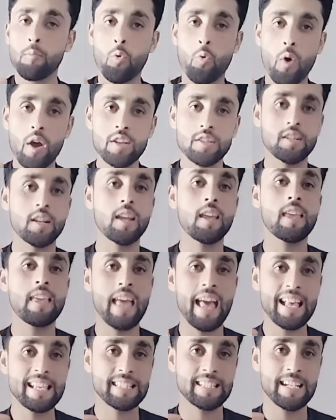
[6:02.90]
questioning
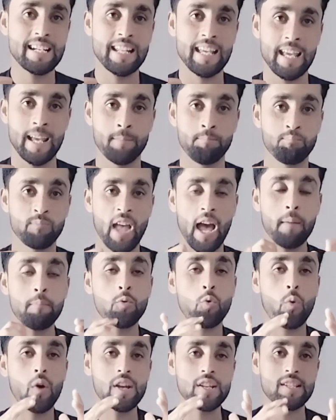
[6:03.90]
yesterday.
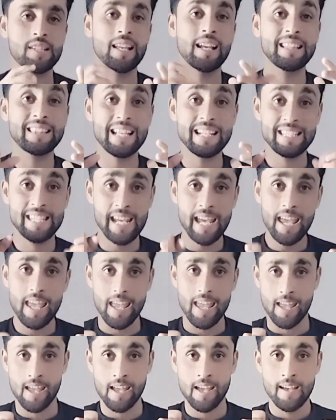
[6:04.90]
I'm questioning the
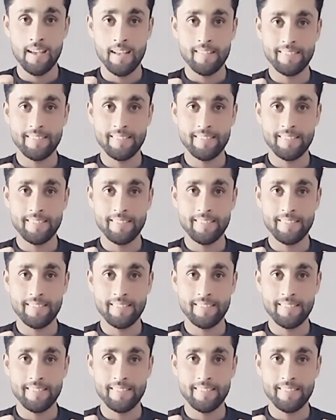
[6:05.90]
day.